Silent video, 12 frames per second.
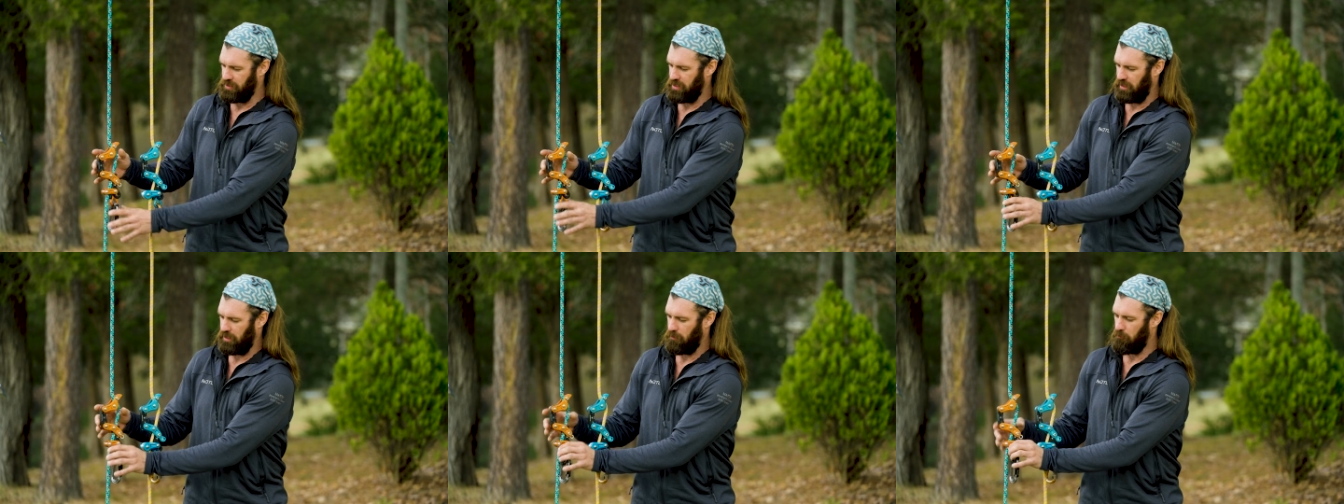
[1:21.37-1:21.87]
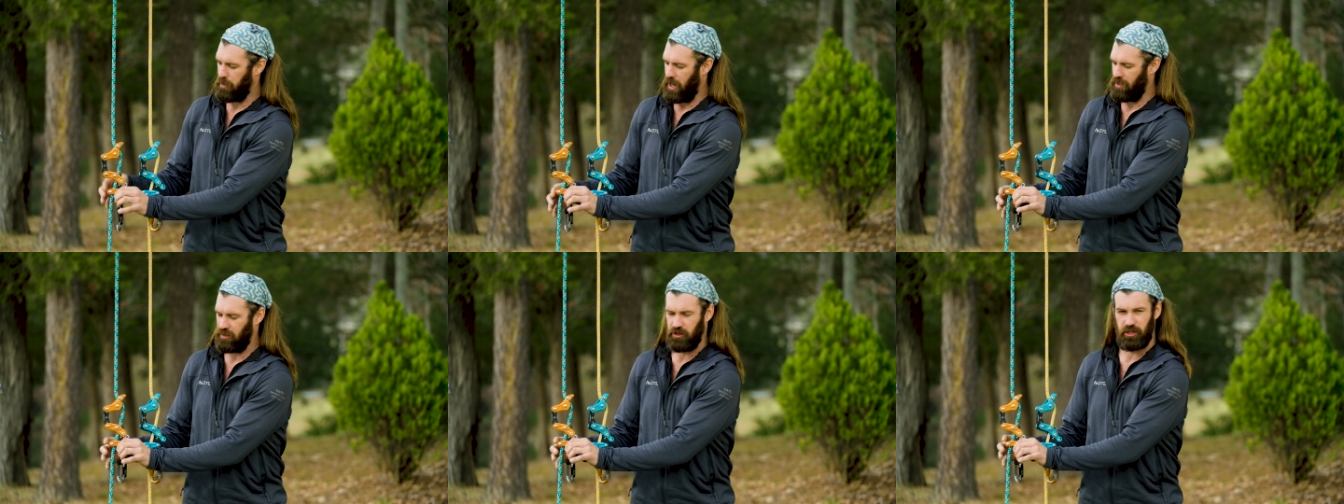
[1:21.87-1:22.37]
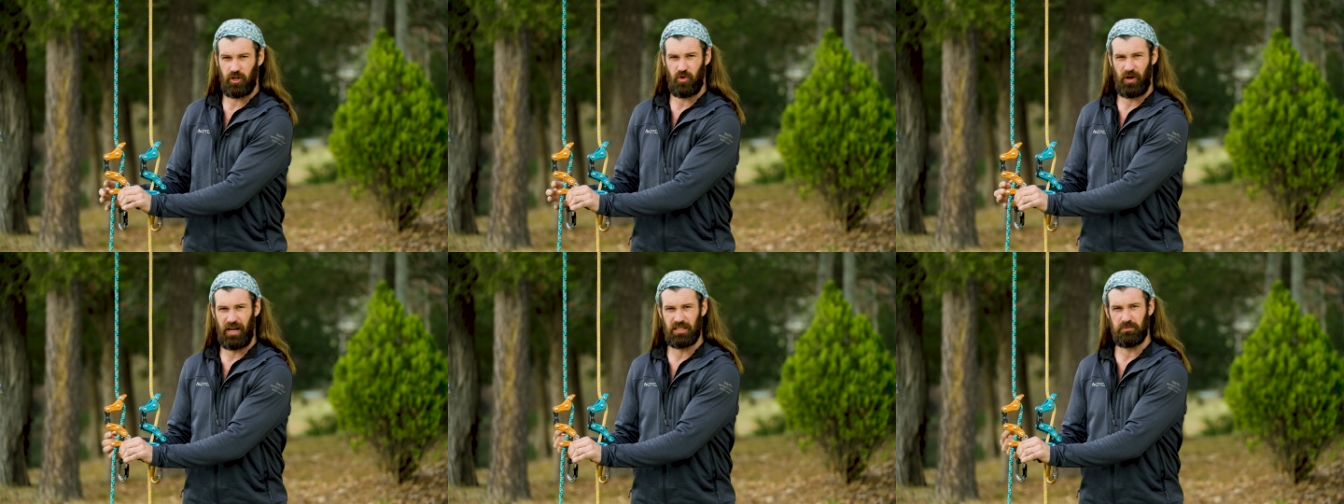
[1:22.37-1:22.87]
The Bollard
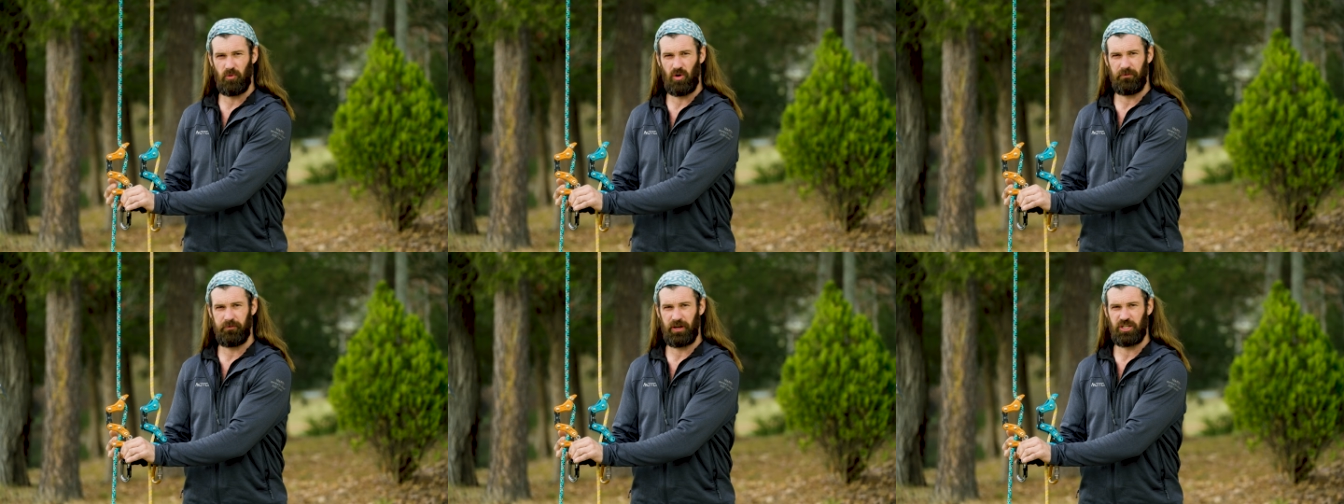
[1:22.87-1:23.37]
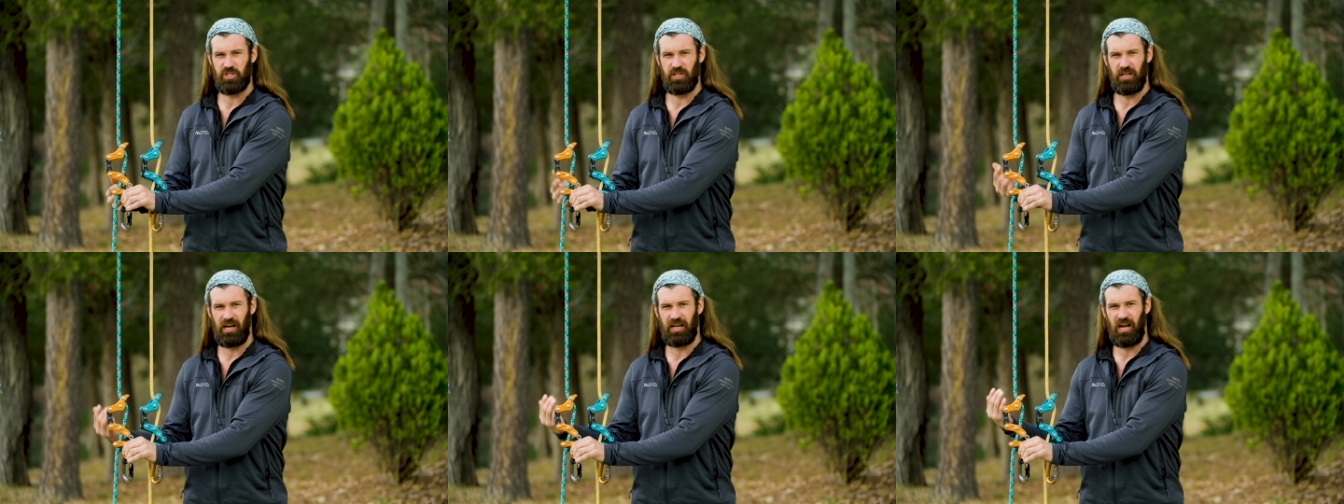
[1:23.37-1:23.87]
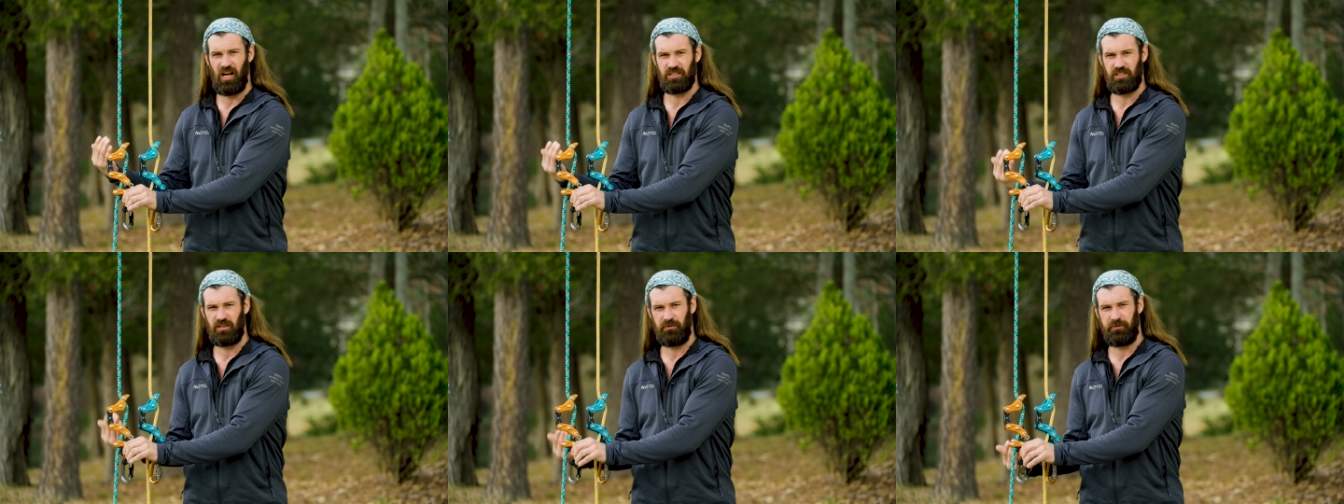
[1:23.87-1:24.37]
creates more friction, a
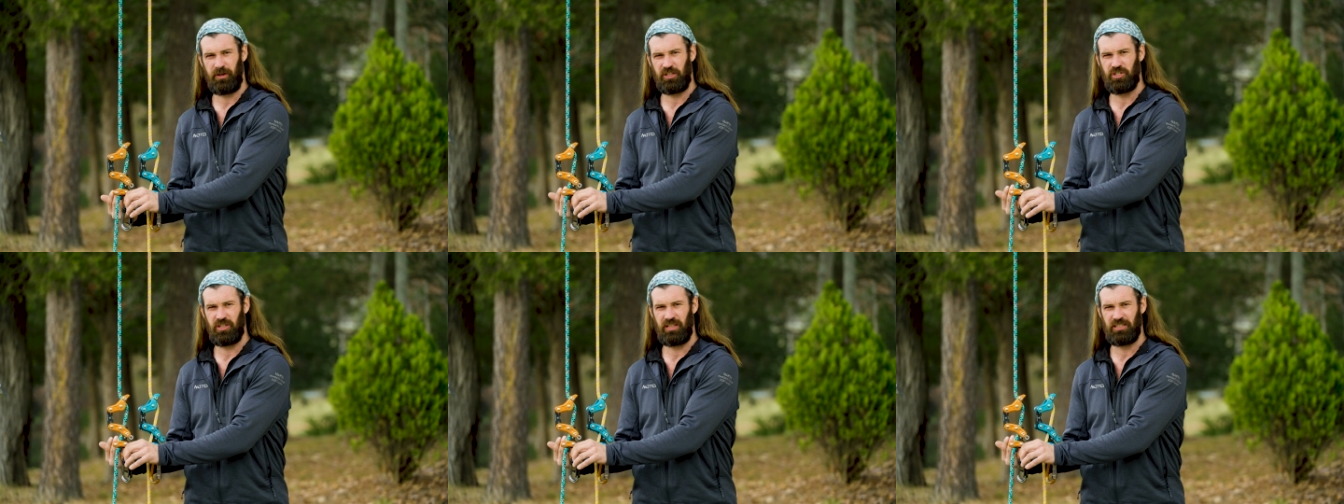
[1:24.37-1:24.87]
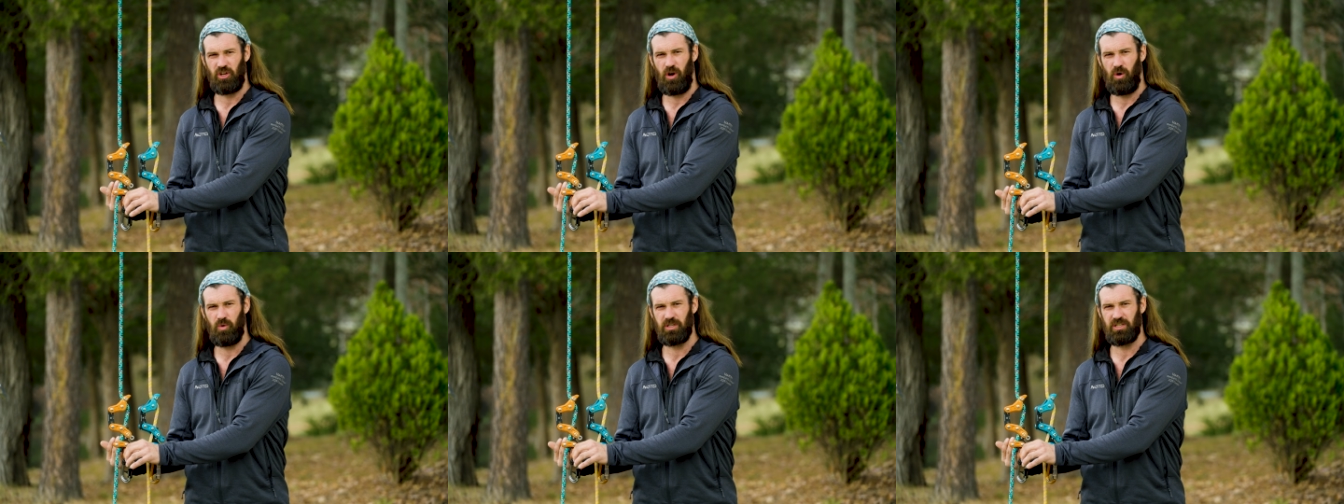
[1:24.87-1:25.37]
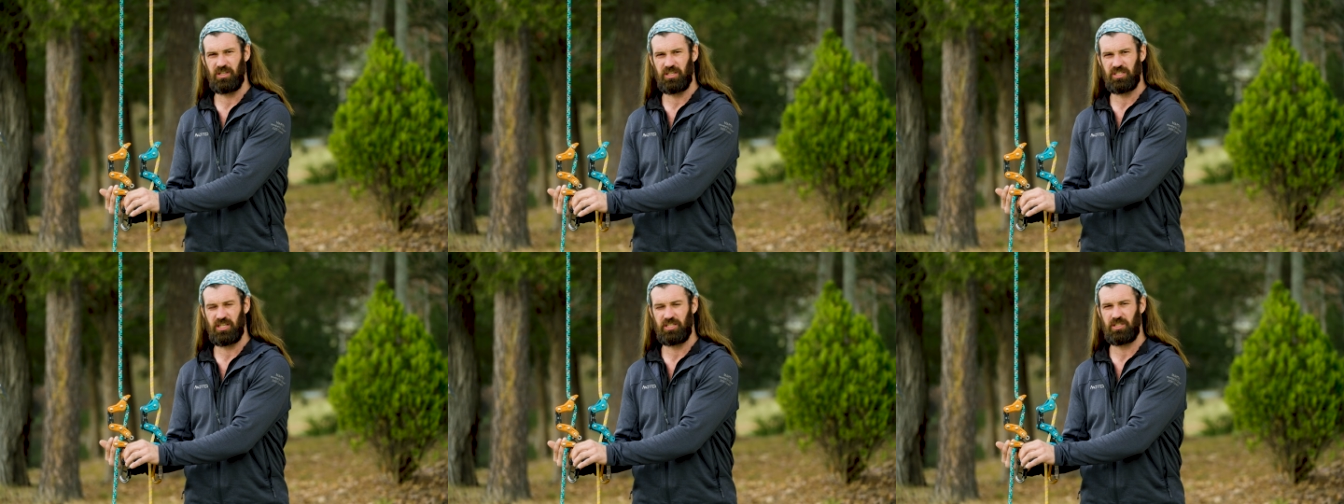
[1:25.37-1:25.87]
constant friction that's always in the
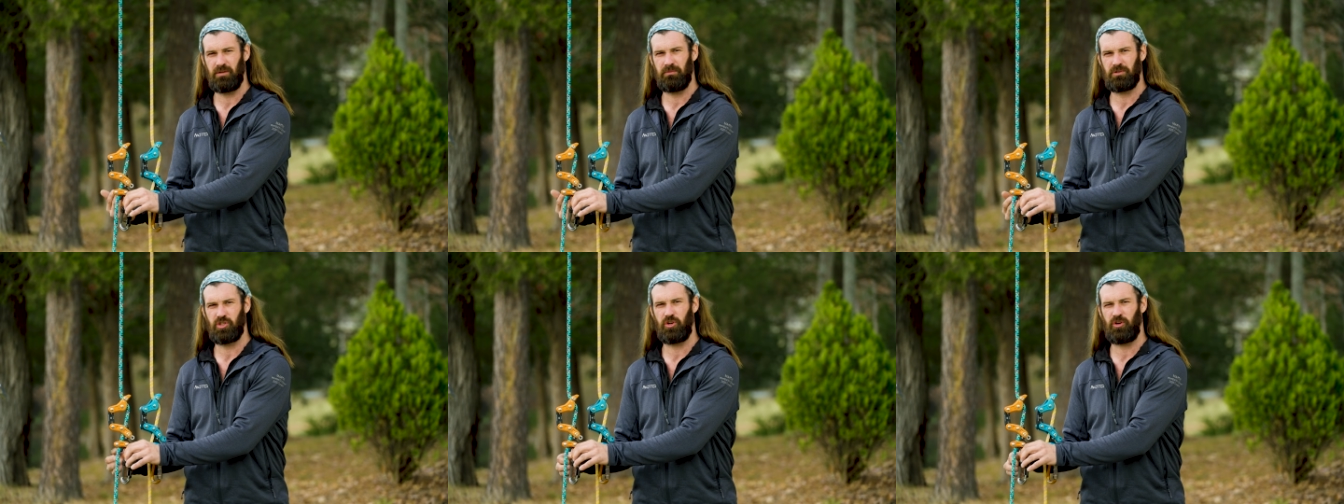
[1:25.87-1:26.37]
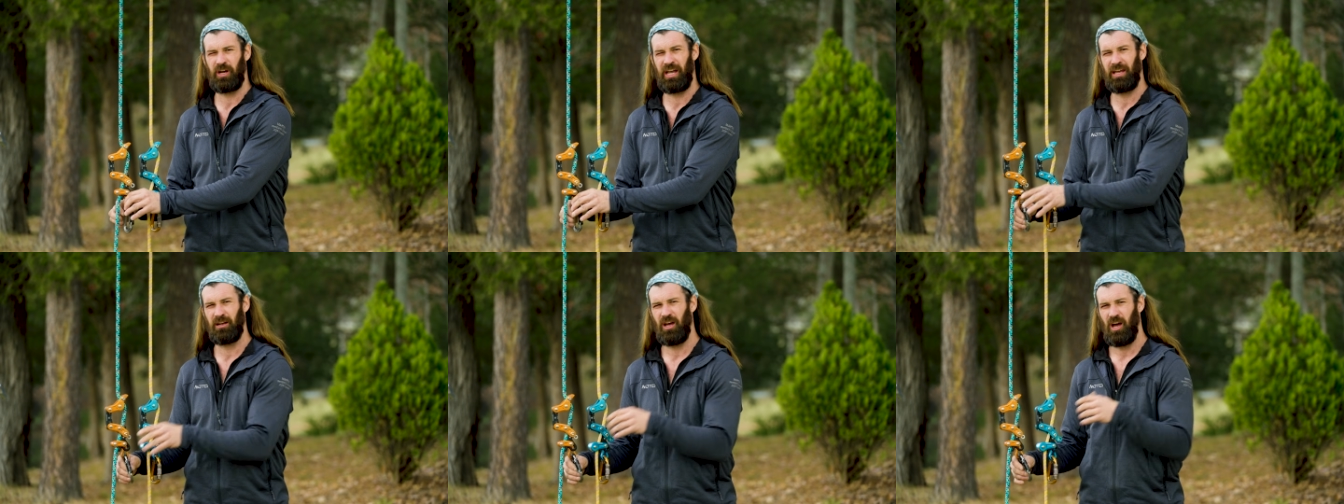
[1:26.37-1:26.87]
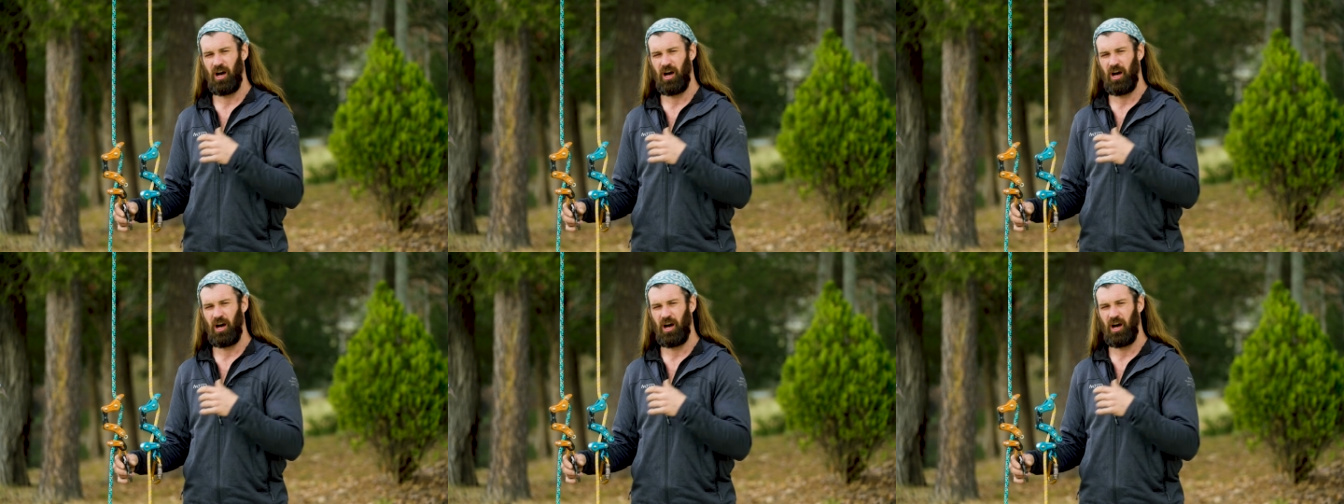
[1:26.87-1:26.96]
system to create